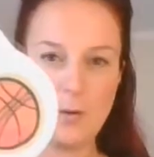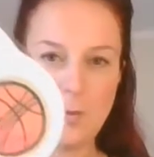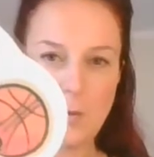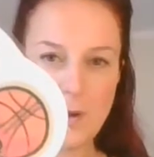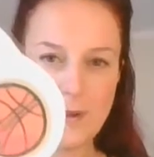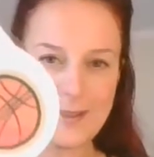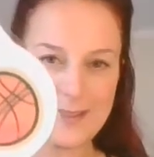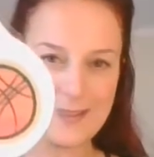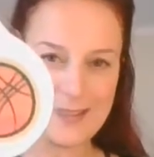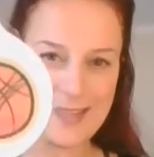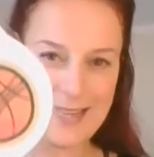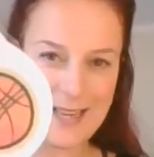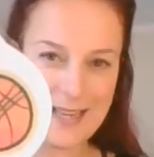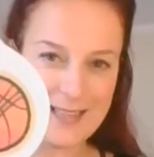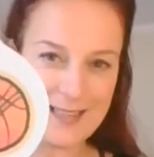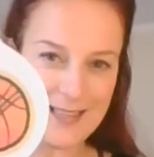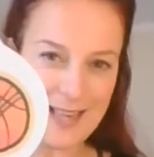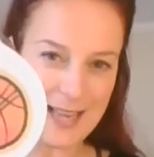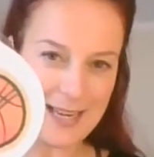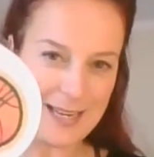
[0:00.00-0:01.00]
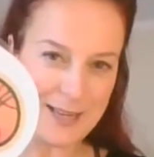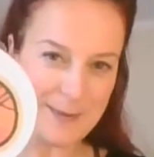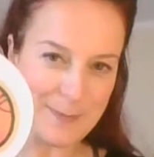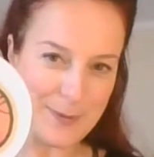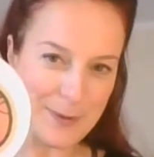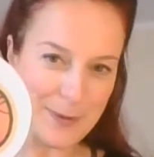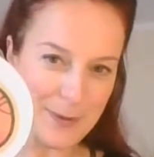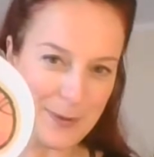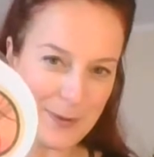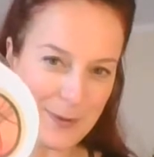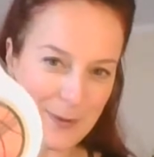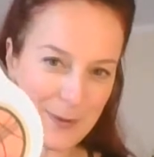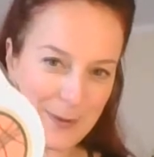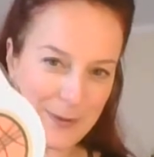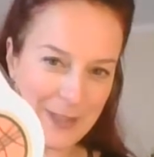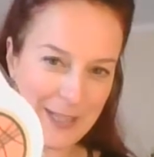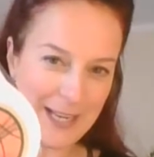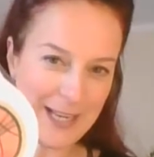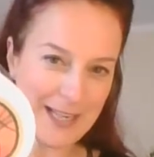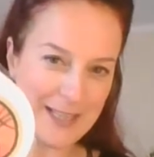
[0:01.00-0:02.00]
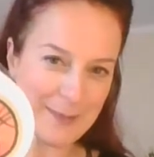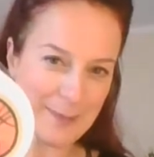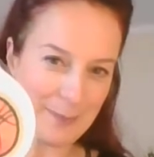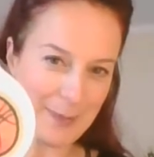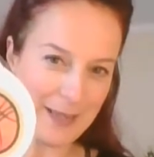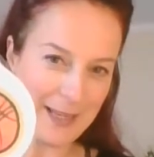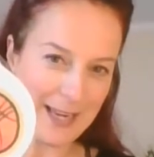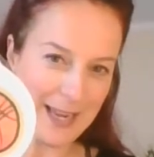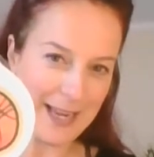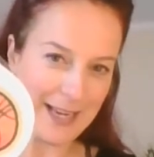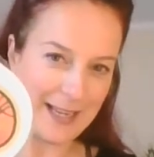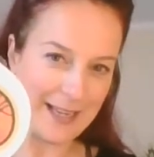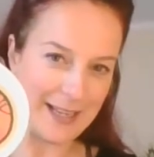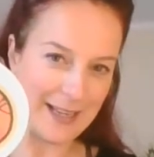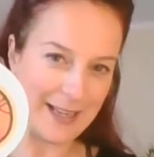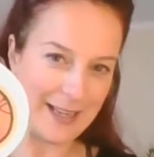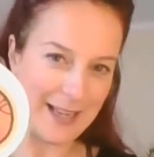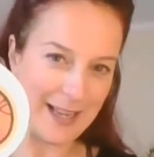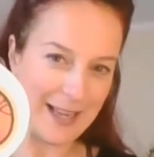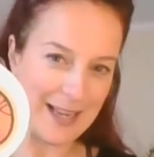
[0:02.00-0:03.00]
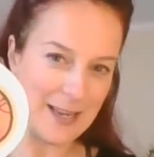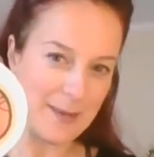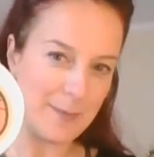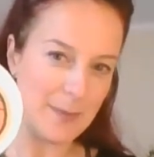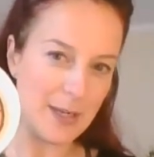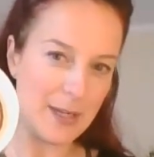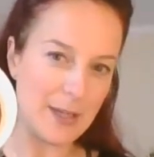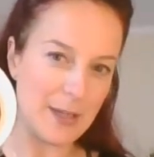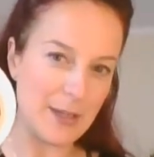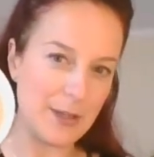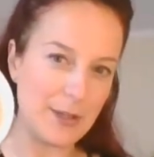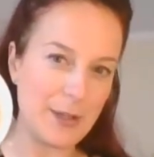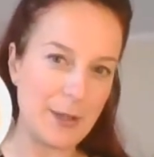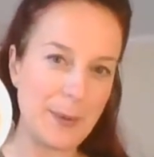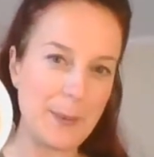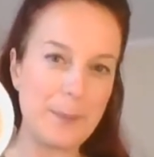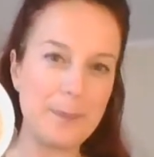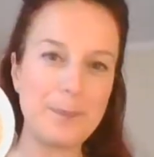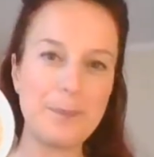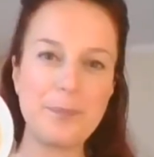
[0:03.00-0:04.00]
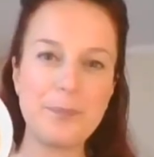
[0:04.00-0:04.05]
What's this animal called? He's playing a game, look.